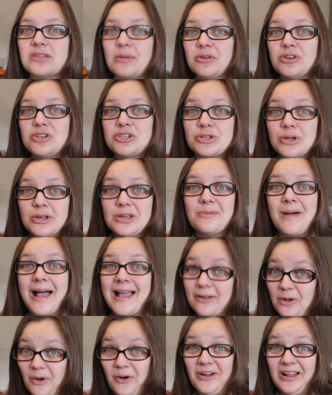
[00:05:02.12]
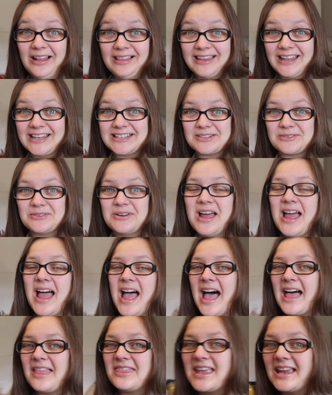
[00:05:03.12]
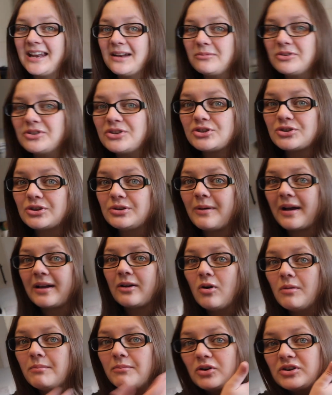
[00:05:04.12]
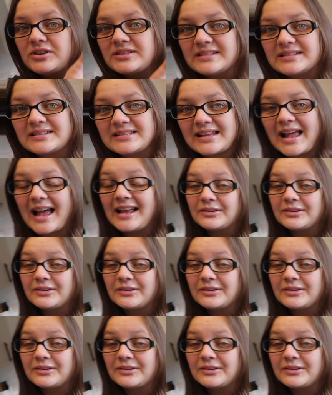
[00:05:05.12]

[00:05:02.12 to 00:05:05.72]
So I'm going to show you what I got at Lidl, and then I'm going to show you what I got at Morrison's, because I